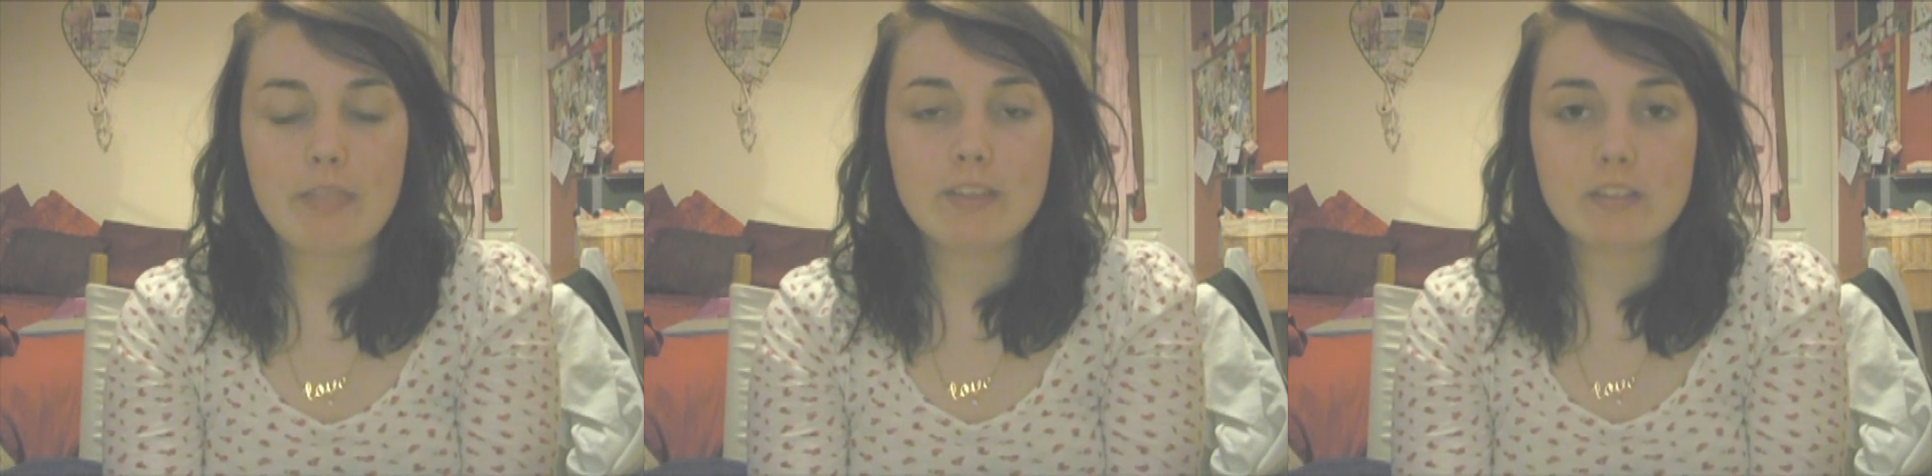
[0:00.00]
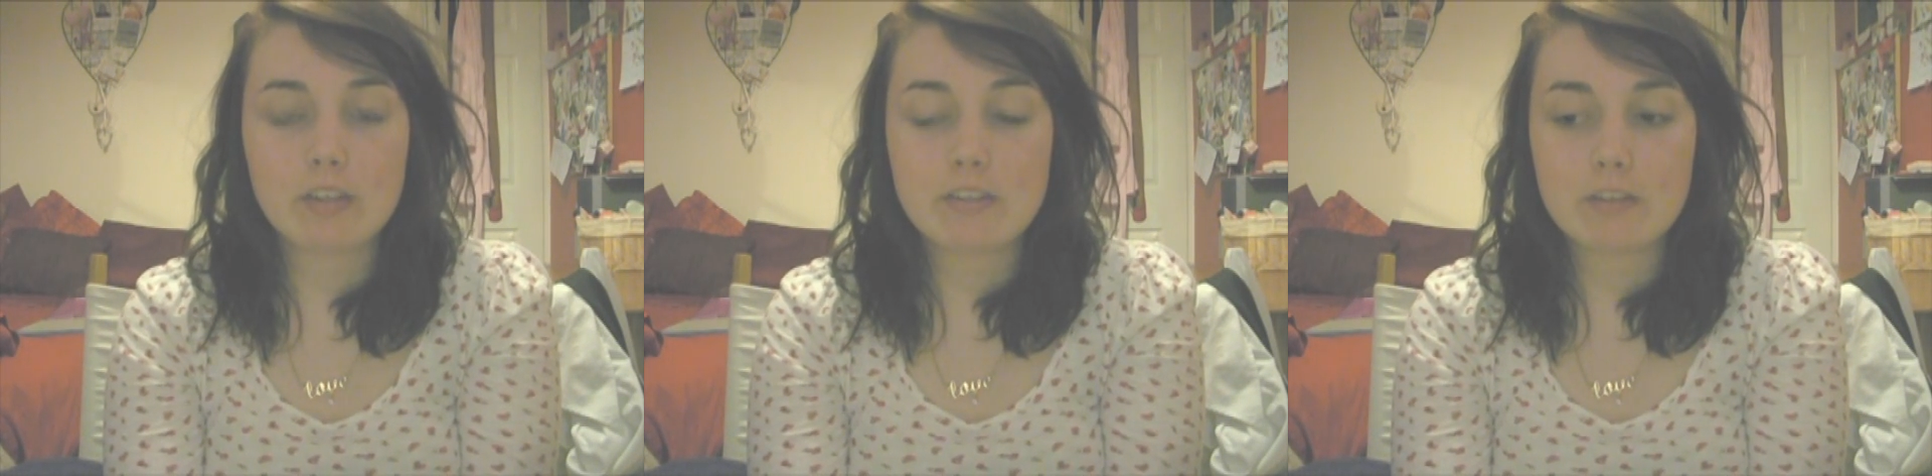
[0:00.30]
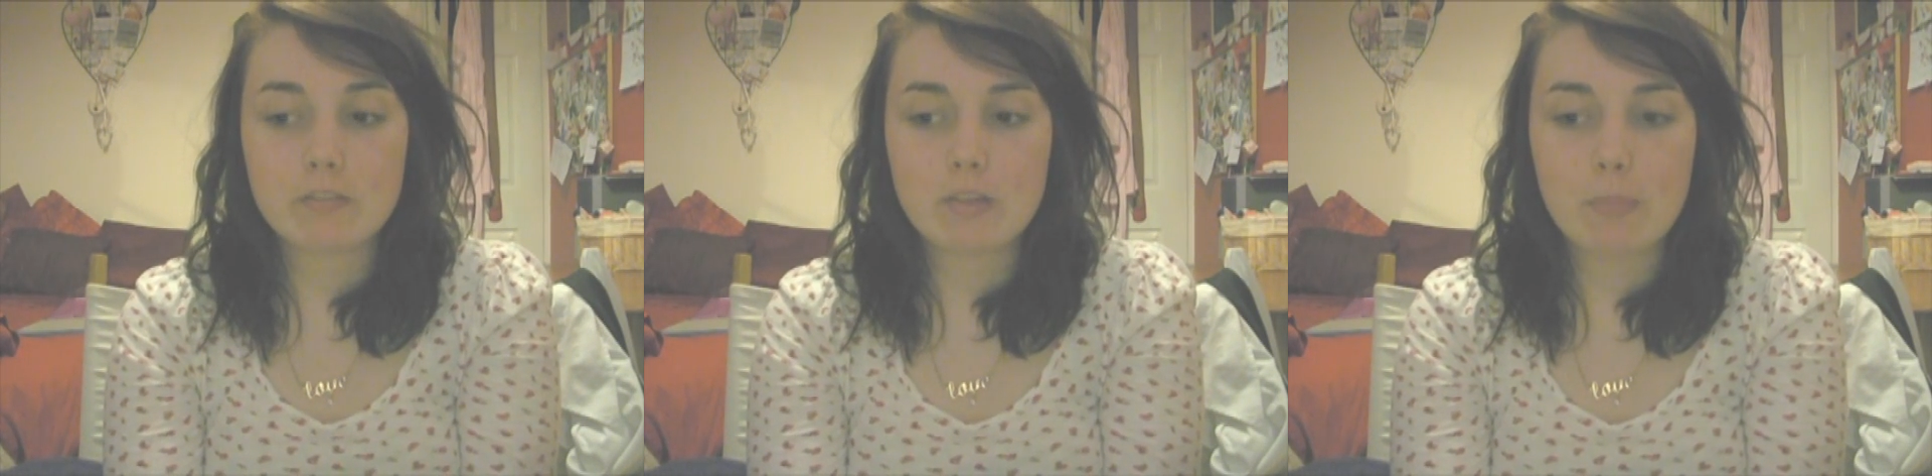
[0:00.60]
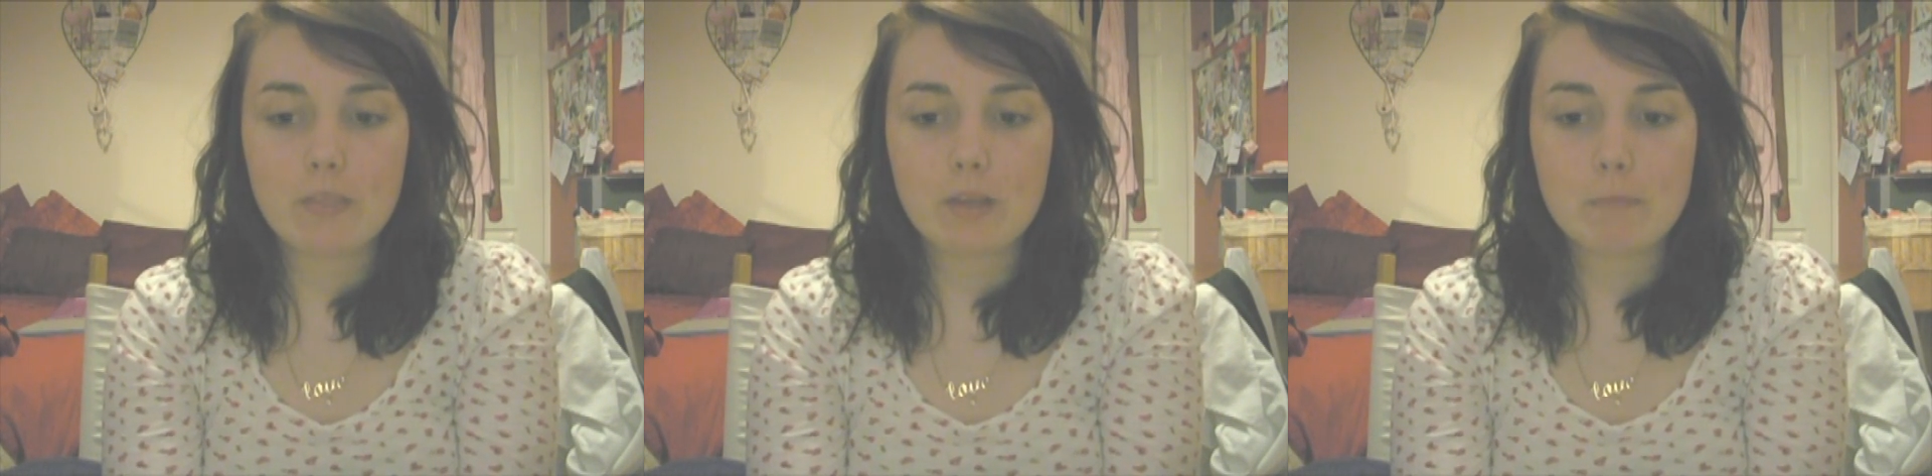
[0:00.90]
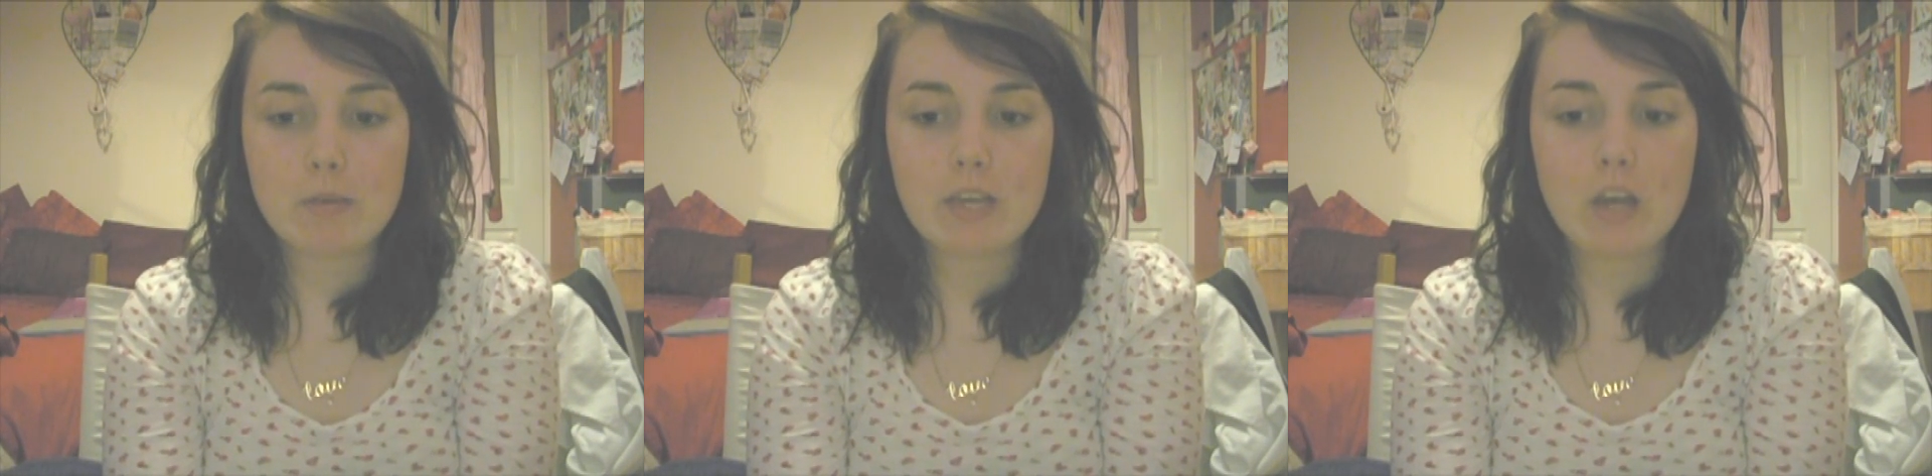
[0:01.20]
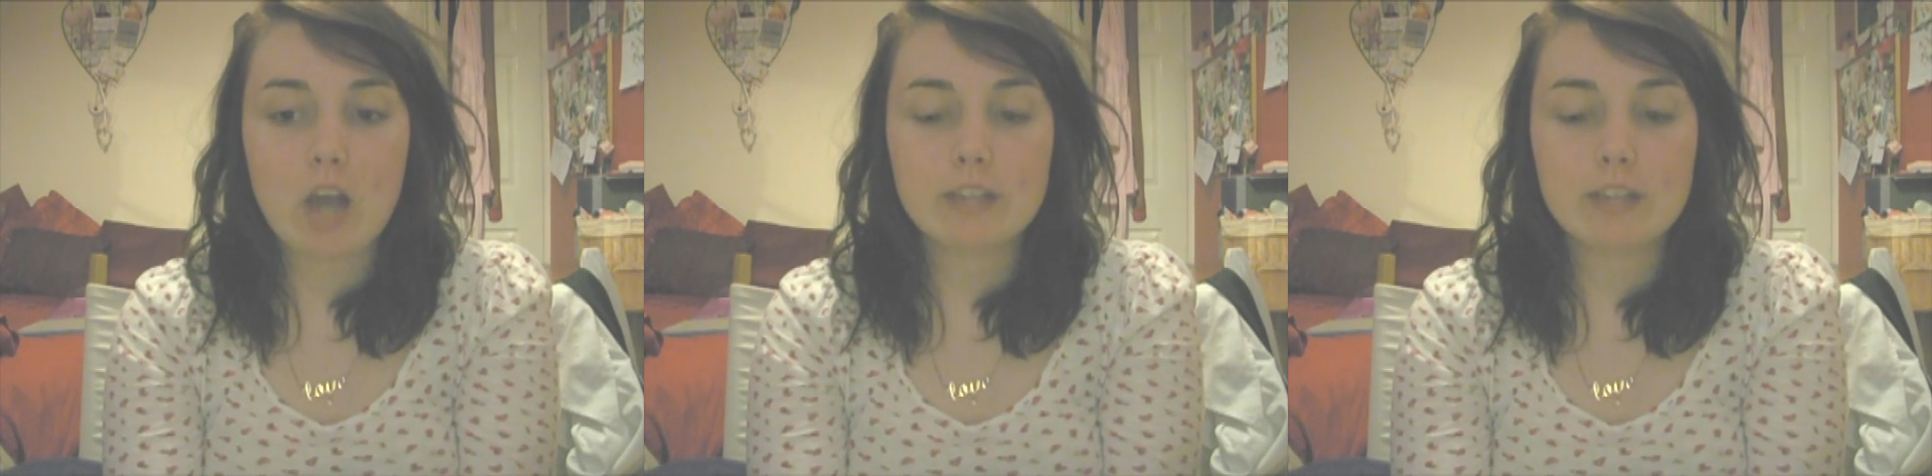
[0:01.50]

and this idea of something being